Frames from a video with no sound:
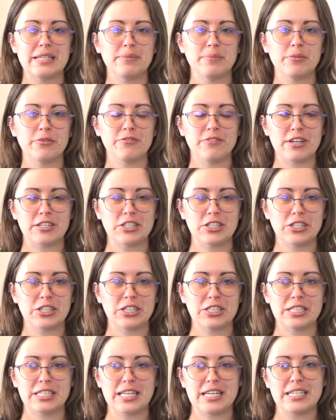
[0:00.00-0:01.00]
and
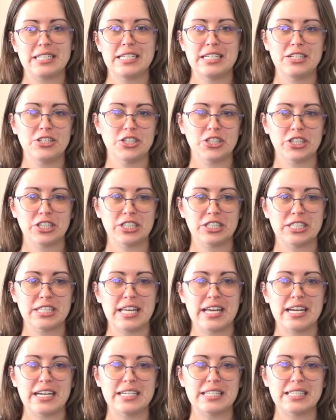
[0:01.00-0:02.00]
professors and
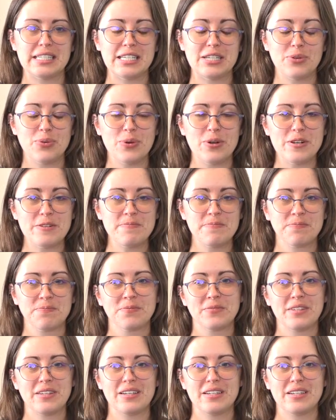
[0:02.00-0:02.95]
teachers as equal